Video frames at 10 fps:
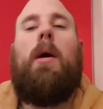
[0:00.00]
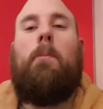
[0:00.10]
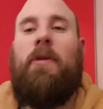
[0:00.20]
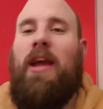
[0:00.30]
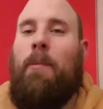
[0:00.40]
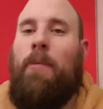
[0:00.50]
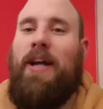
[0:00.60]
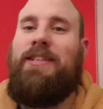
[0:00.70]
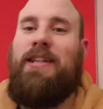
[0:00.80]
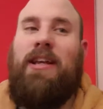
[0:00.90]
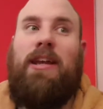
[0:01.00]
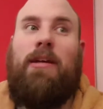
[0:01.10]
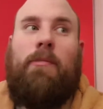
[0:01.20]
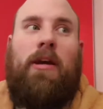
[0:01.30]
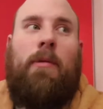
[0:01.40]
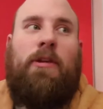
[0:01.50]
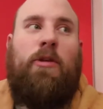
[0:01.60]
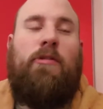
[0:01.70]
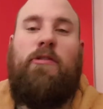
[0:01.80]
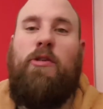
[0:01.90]
yeah, basically,
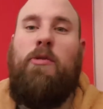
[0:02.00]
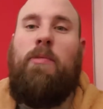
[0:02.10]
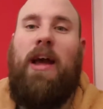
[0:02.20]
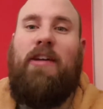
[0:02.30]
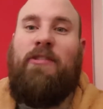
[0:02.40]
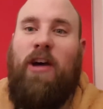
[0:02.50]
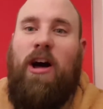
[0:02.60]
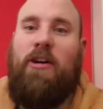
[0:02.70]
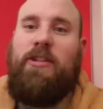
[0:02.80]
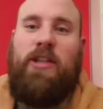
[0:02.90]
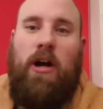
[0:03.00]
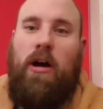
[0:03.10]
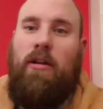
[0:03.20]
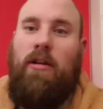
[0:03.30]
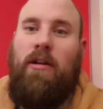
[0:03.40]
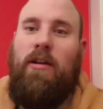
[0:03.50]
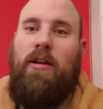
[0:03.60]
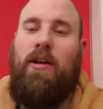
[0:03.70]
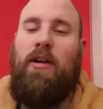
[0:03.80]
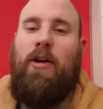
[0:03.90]
you play as Kyle Katarn,
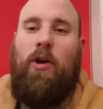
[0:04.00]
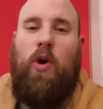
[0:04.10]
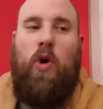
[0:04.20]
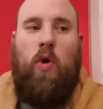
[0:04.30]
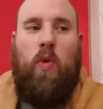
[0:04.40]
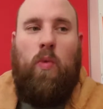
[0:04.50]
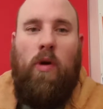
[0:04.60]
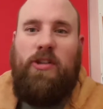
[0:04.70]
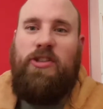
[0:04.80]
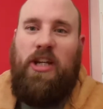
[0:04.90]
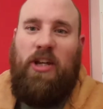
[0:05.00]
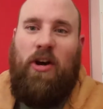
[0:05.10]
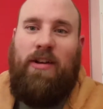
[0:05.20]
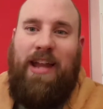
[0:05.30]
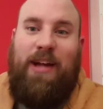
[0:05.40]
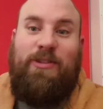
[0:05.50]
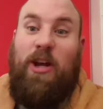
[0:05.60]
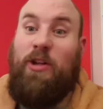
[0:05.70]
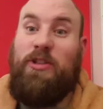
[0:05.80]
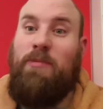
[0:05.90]
who was a Jedi now
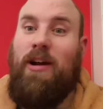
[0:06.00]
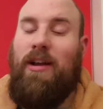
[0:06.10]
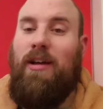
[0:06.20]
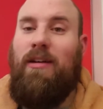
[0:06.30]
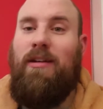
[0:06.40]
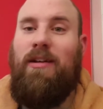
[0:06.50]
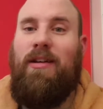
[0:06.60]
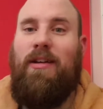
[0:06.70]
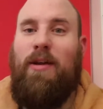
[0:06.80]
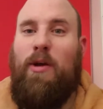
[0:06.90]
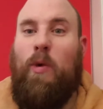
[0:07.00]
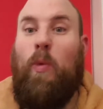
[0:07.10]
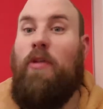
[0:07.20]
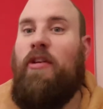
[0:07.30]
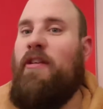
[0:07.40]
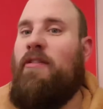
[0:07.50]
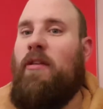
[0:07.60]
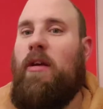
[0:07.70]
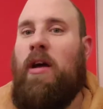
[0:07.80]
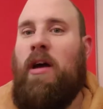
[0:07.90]
turned smuggler, with his
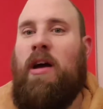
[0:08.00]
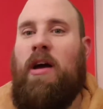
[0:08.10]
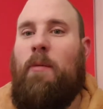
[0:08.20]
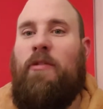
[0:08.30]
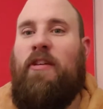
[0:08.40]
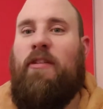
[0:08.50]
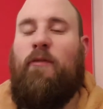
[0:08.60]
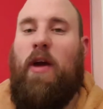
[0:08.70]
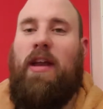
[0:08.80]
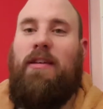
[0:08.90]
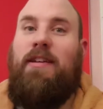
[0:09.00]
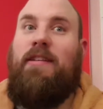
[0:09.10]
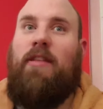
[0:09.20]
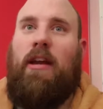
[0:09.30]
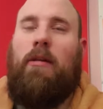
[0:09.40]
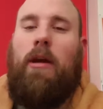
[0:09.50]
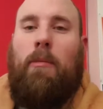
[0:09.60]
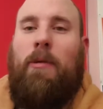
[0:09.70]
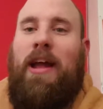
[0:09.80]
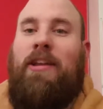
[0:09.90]
friend, he's like a
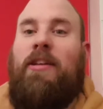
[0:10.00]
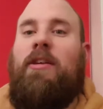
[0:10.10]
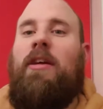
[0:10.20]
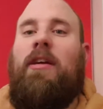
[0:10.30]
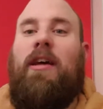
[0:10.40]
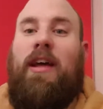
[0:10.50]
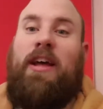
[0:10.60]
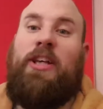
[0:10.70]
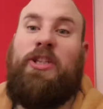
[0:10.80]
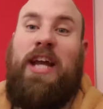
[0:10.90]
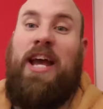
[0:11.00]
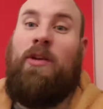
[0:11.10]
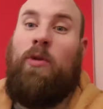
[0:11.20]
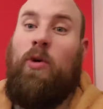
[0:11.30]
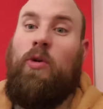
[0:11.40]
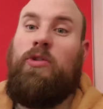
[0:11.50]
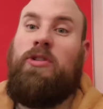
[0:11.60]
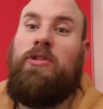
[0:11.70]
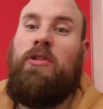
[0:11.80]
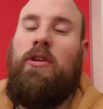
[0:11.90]
companion, Jan
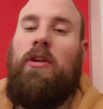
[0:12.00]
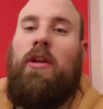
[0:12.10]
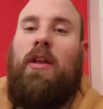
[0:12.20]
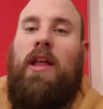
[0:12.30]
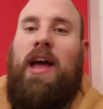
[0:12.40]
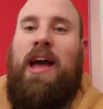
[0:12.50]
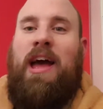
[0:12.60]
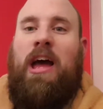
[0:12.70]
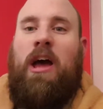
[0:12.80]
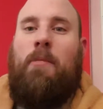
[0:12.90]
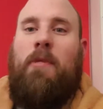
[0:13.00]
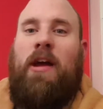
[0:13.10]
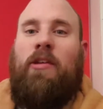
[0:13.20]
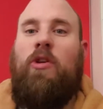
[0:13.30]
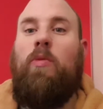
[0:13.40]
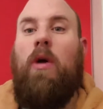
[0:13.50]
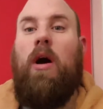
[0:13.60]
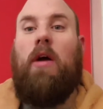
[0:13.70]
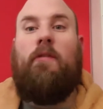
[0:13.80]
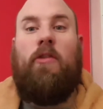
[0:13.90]
Oz, and you
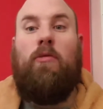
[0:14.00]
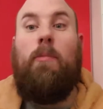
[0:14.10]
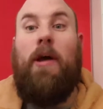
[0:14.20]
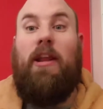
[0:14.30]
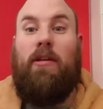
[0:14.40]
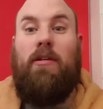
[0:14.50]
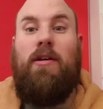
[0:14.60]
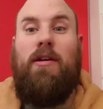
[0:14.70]
work for the rebellion.